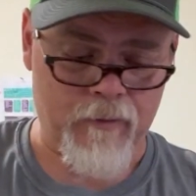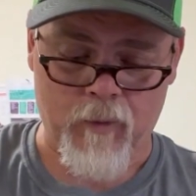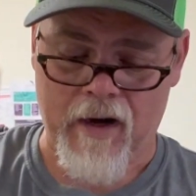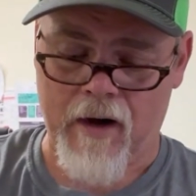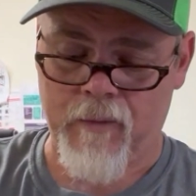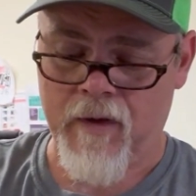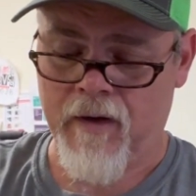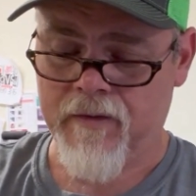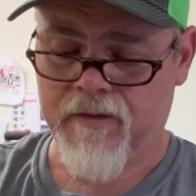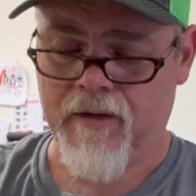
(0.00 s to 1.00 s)
is what I
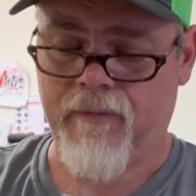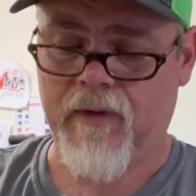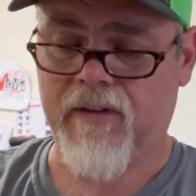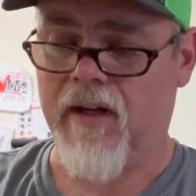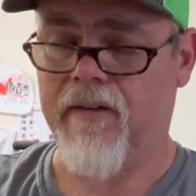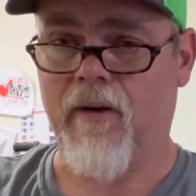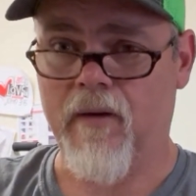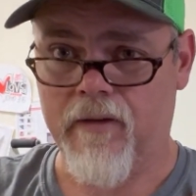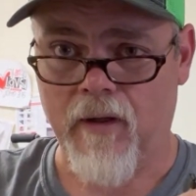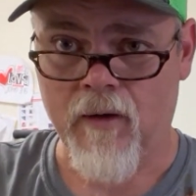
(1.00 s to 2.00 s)
run, Suffix
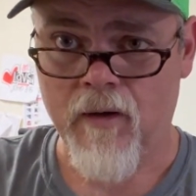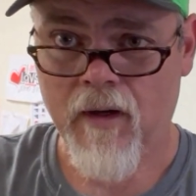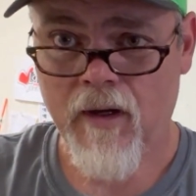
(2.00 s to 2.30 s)
832,